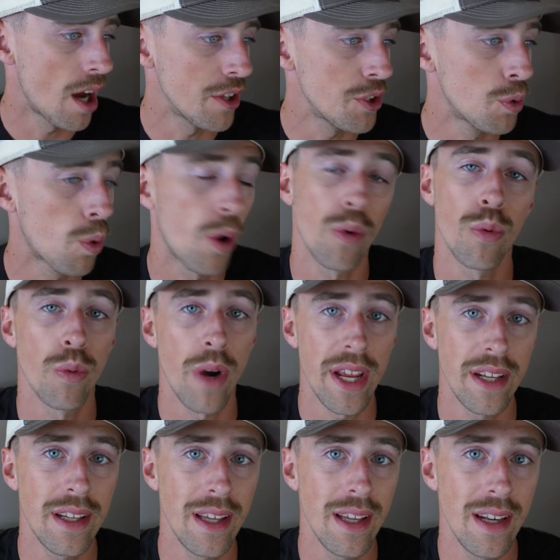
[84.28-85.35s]
you are
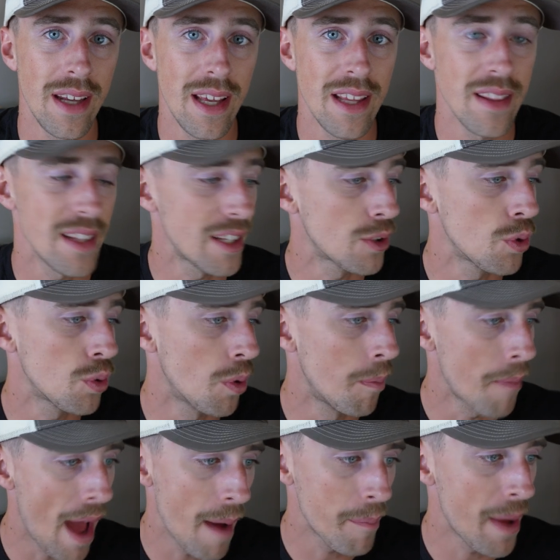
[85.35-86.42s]
ranking in the Google
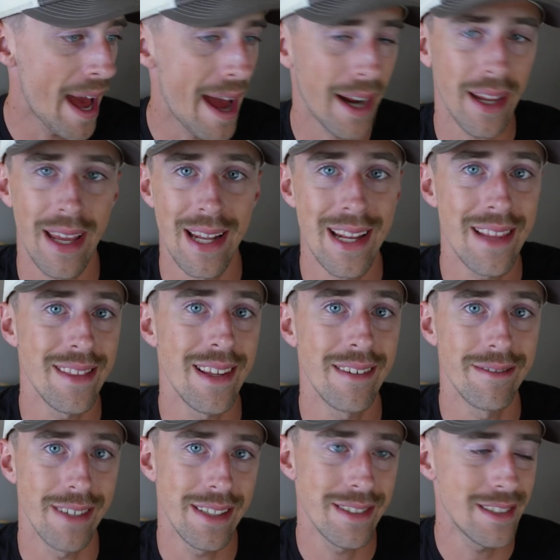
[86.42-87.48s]
Map Pack and in the
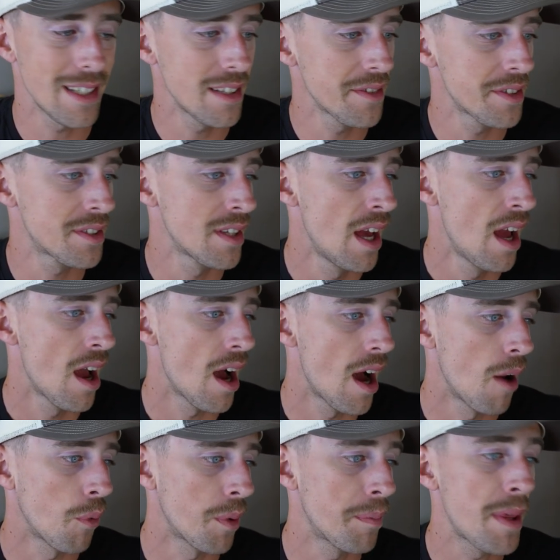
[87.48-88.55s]
listings
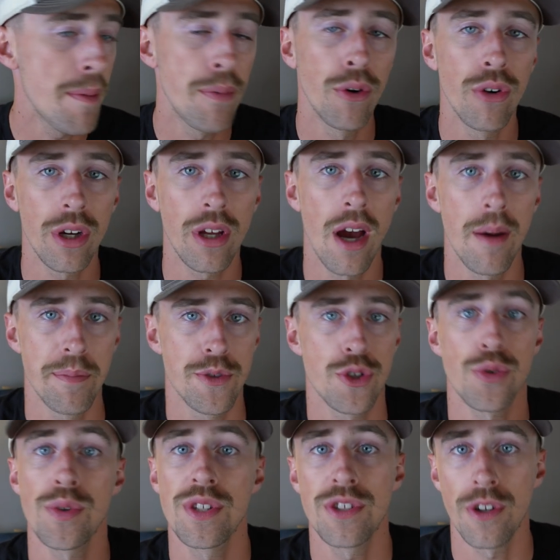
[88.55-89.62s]
when people look up
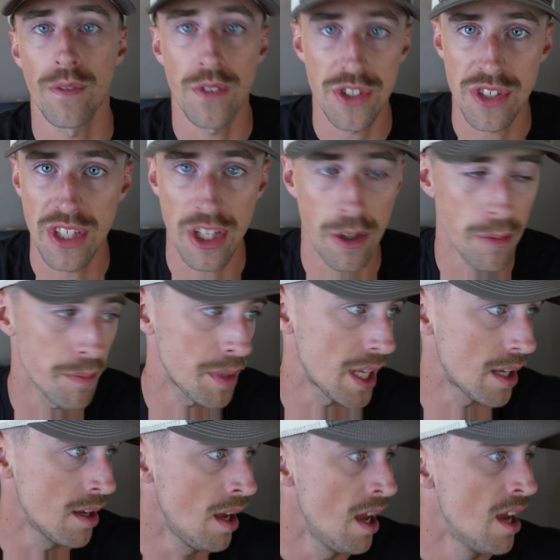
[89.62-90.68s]
tree service near
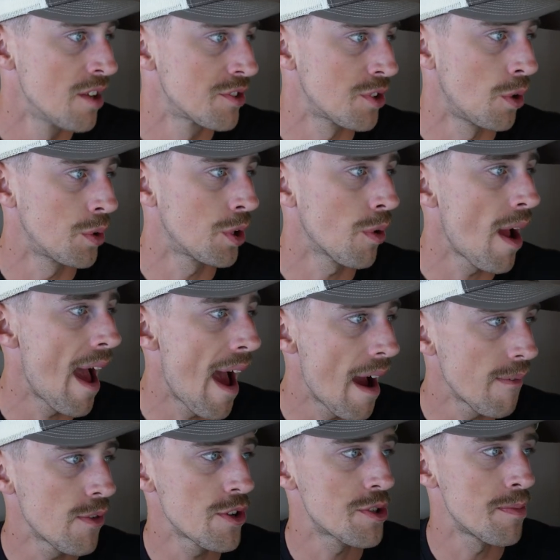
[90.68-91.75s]
me. So your
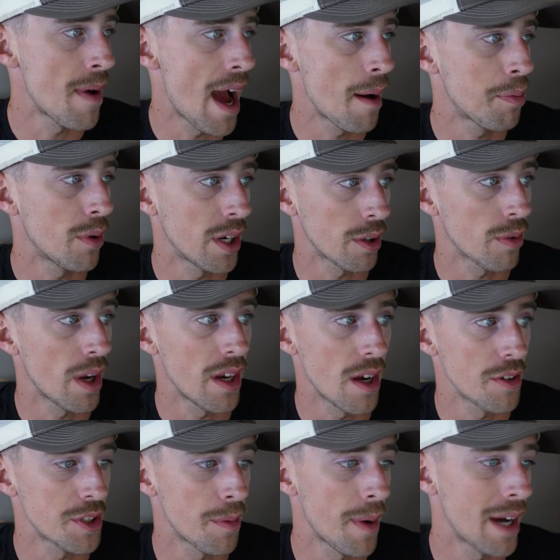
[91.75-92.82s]
average map rank right
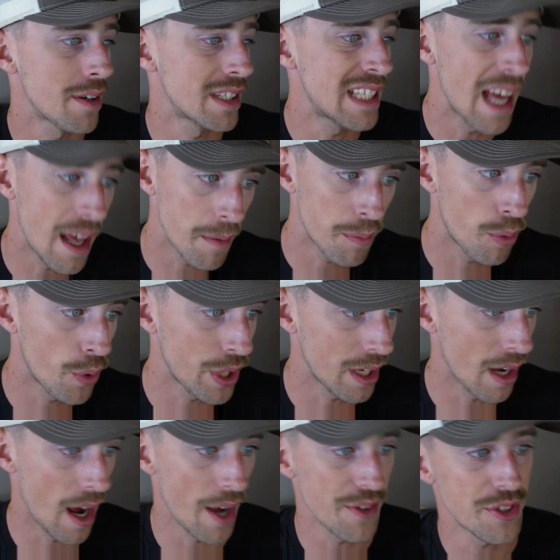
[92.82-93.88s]
now is about a
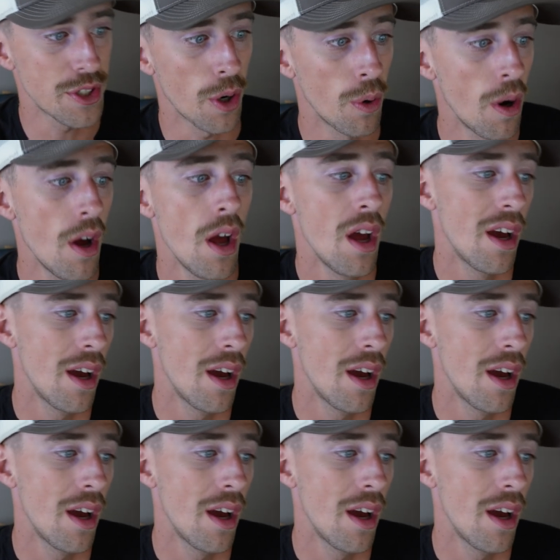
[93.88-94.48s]
10.9. So